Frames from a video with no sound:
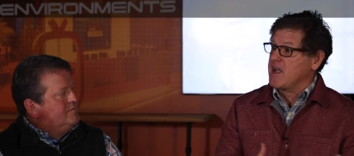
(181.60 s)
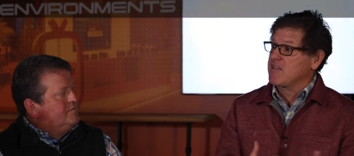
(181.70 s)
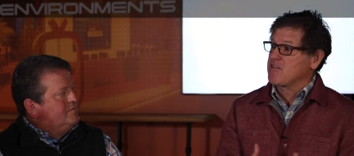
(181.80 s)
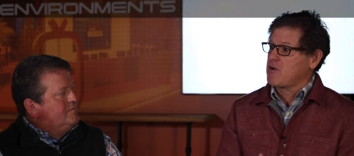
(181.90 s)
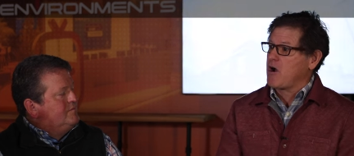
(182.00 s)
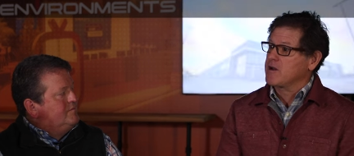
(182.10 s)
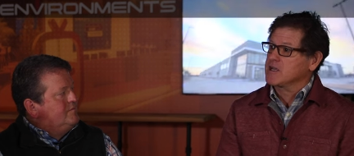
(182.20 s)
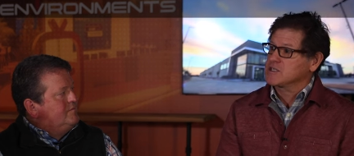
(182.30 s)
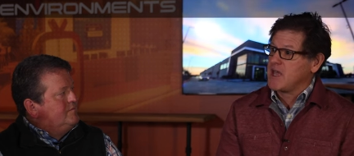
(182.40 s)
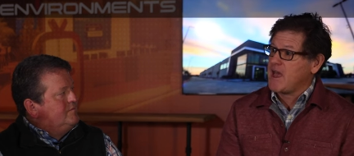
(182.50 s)
Speaker 1: and starting
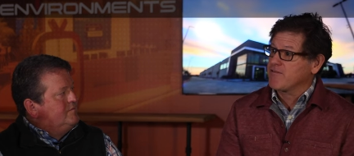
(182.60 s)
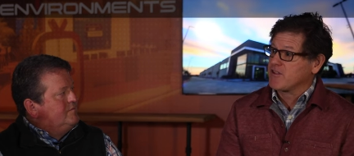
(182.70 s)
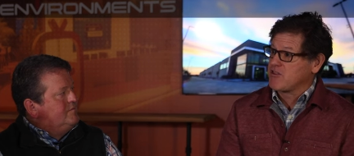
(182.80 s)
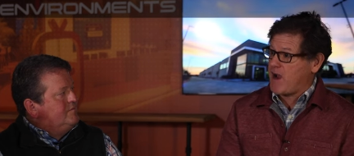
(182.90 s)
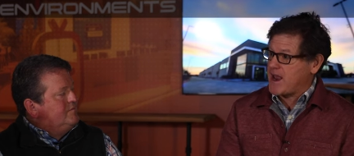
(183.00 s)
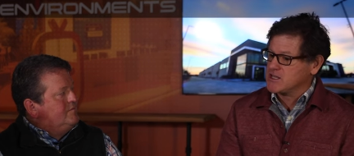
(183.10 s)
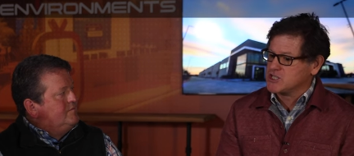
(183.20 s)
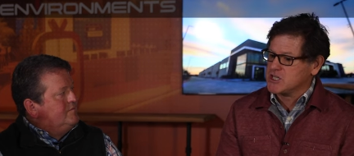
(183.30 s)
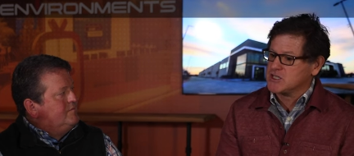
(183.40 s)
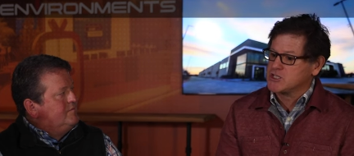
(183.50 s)
to have a
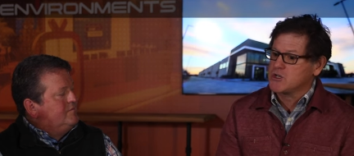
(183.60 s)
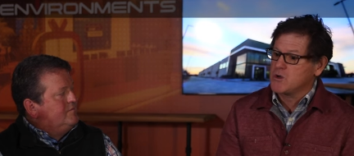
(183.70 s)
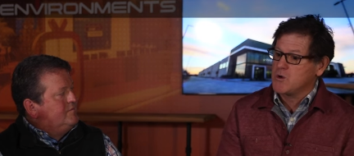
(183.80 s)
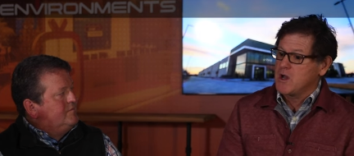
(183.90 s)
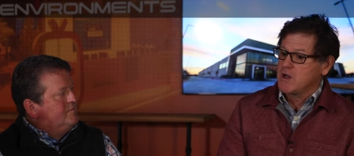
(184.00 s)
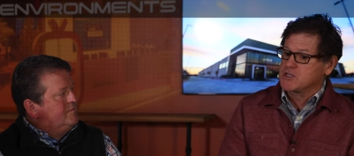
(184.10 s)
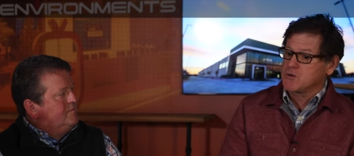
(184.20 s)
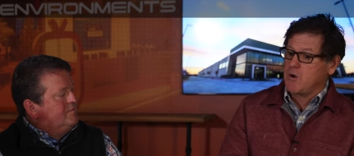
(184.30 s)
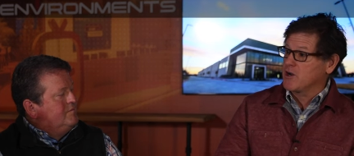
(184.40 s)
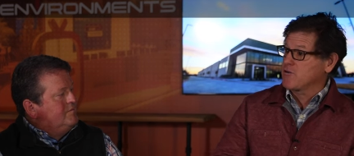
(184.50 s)
strategy to,
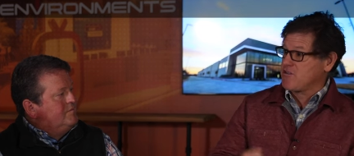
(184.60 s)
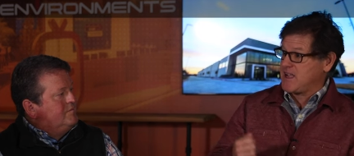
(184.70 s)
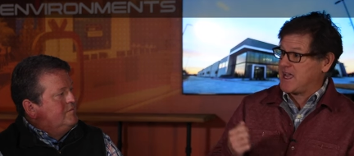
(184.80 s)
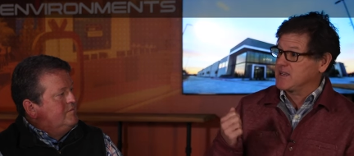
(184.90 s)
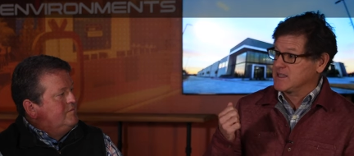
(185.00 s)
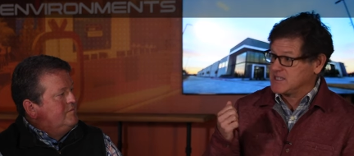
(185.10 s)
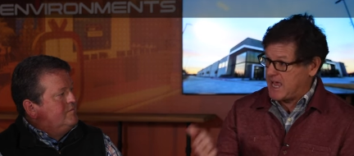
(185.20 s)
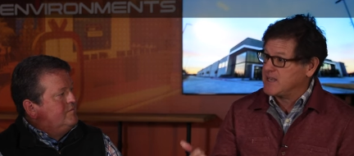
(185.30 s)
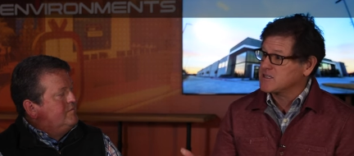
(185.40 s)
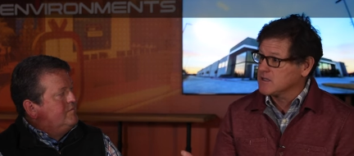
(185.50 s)
to understand
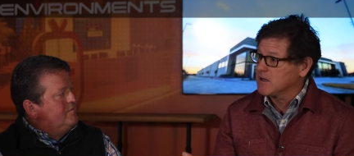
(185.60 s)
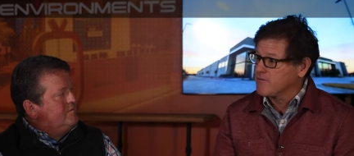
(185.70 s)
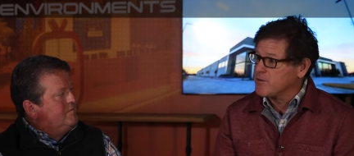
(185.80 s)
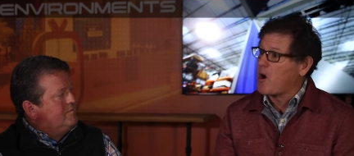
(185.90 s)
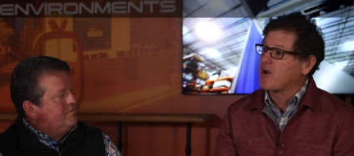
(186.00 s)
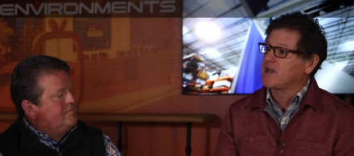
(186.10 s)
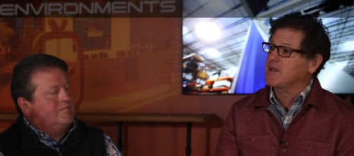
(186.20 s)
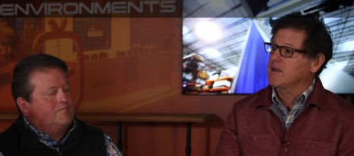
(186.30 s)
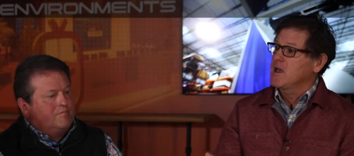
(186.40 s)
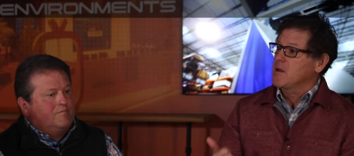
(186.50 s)
intent of mm-hmm. the market,
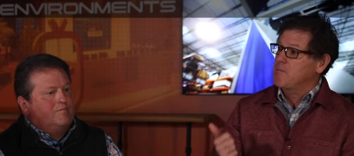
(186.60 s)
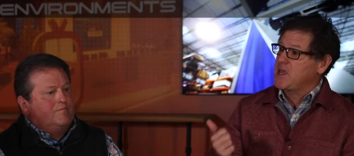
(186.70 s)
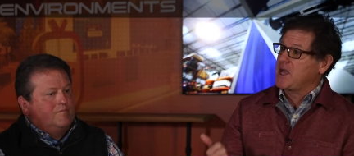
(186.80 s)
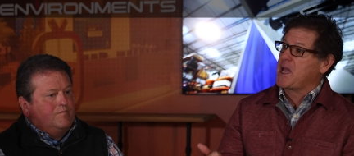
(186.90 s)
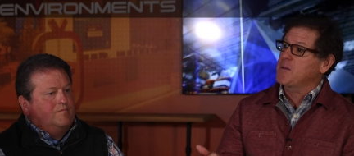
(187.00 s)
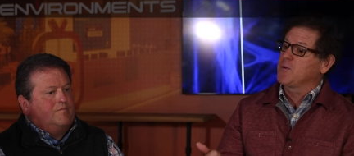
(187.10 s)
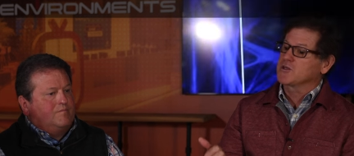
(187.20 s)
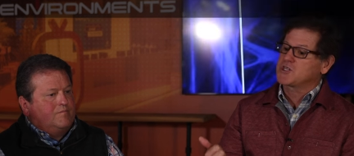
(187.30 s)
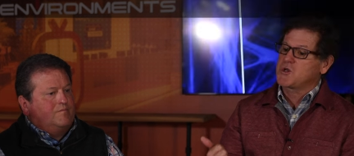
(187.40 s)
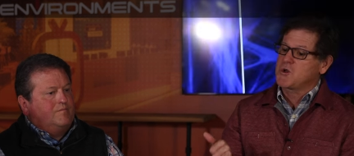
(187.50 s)
right. being able
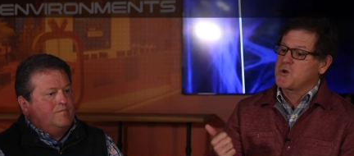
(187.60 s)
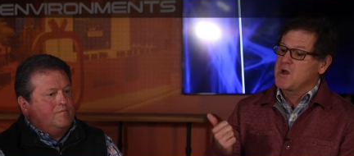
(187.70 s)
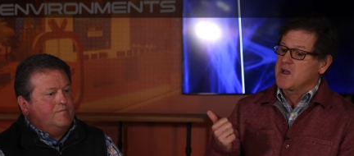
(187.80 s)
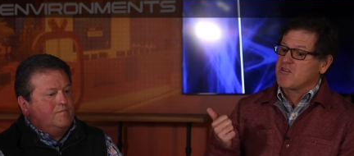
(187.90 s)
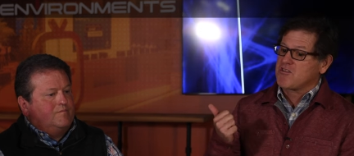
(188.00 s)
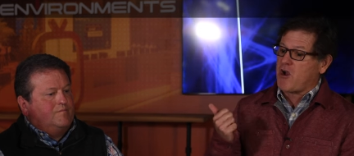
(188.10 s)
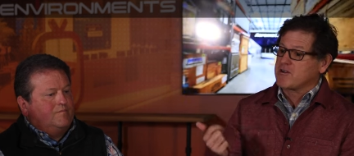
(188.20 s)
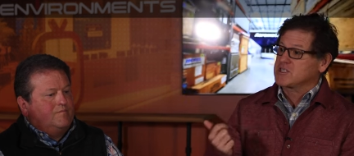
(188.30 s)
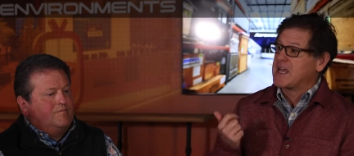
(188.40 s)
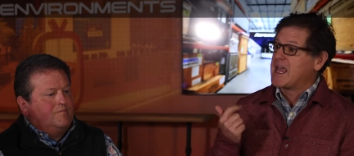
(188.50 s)
to
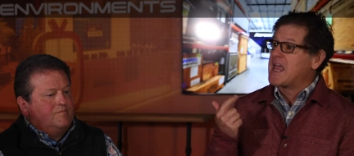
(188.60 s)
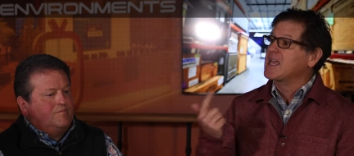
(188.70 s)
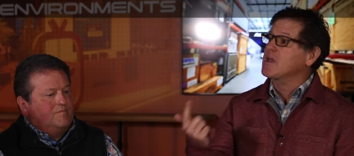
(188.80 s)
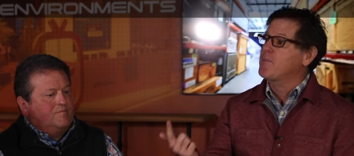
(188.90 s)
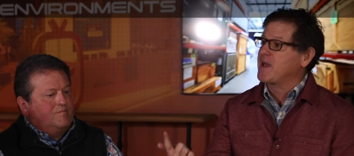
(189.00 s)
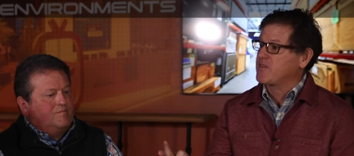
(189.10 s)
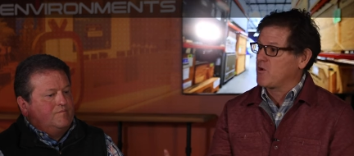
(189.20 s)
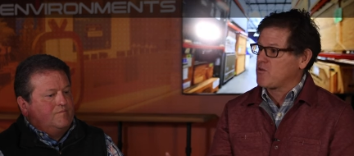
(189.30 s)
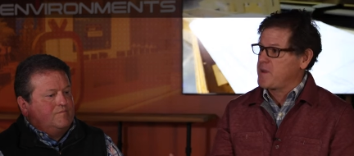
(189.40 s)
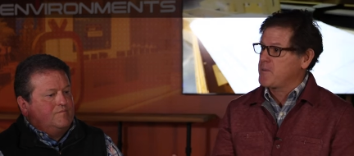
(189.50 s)
start to incubate
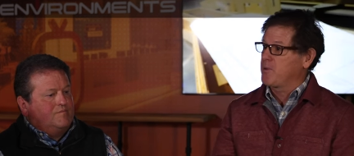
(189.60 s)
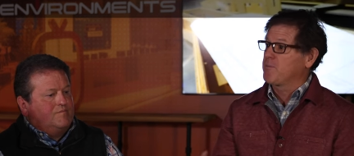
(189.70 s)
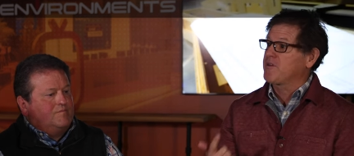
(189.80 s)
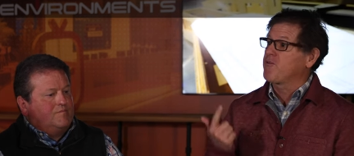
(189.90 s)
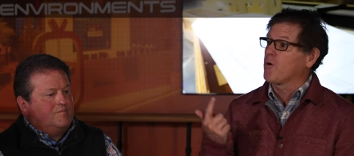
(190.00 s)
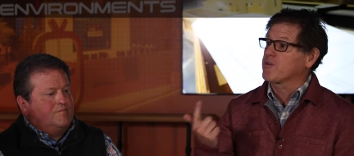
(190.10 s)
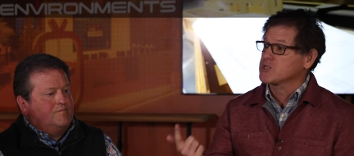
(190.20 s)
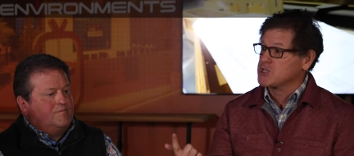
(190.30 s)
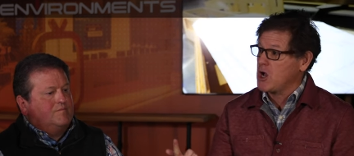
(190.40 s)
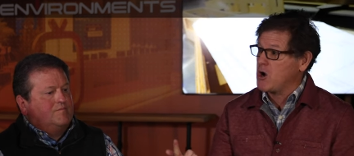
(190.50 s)
those people before the
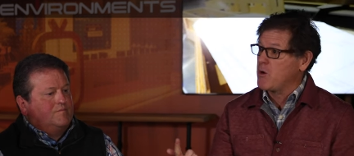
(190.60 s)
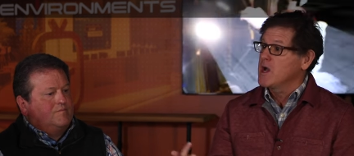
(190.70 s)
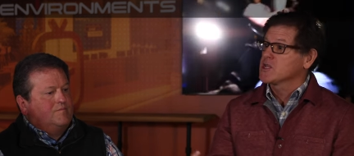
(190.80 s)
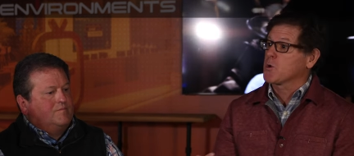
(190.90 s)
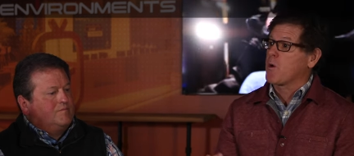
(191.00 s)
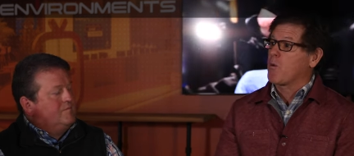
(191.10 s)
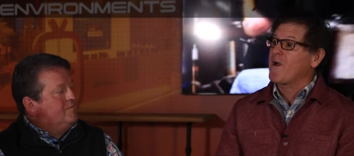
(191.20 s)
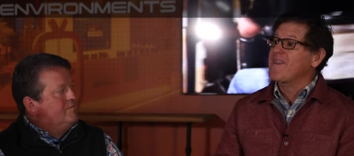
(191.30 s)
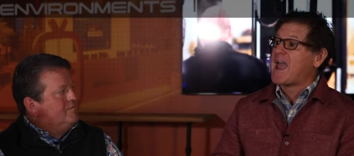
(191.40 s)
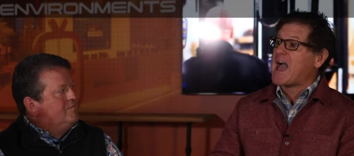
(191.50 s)
show to where
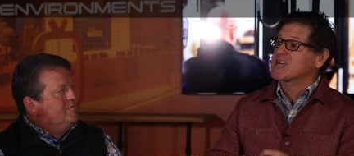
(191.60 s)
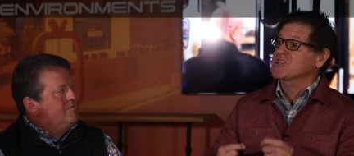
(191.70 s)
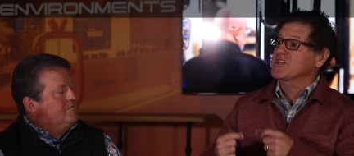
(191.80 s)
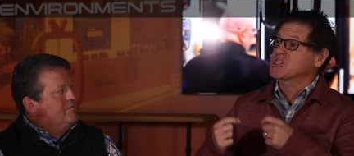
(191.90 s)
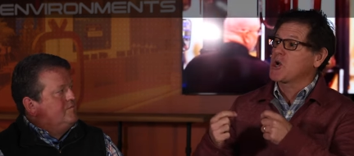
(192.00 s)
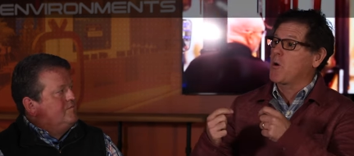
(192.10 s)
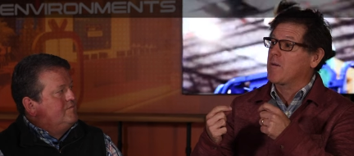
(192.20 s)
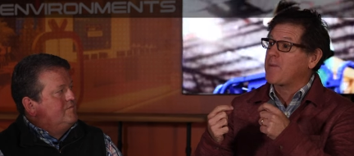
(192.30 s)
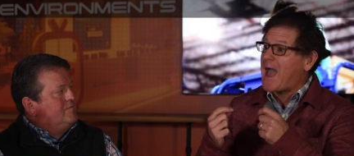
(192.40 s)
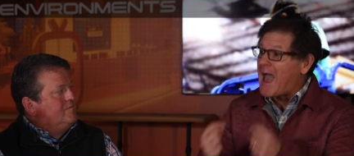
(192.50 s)
when they actually show
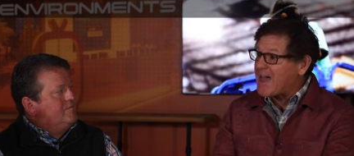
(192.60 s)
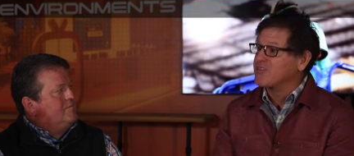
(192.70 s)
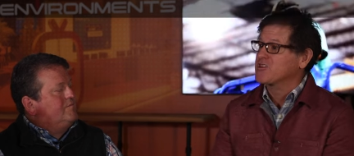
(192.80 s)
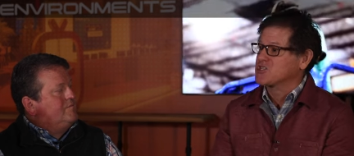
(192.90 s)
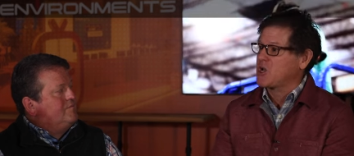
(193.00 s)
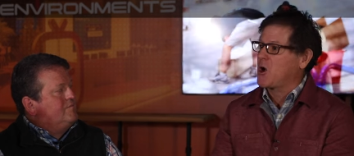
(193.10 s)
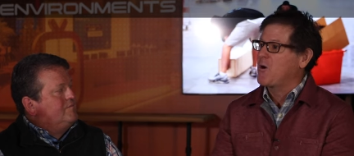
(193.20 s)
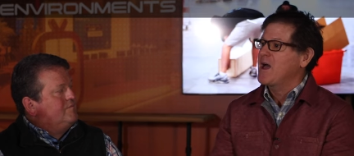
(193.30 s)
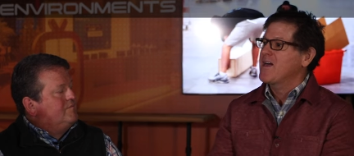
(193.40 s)
up at the show,